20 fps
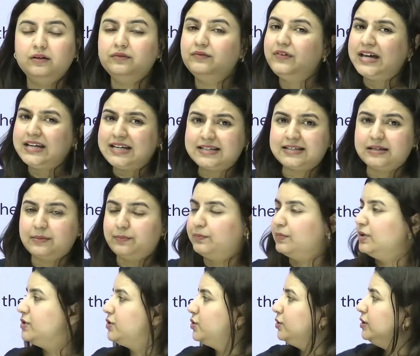Very
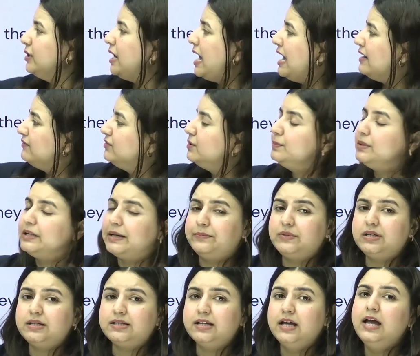simple. So you have a
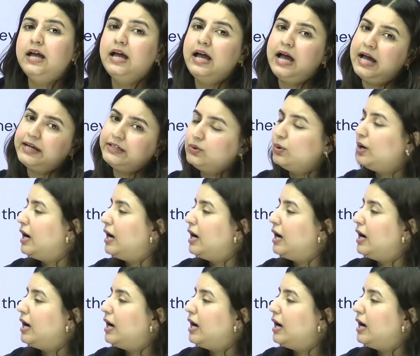premise and you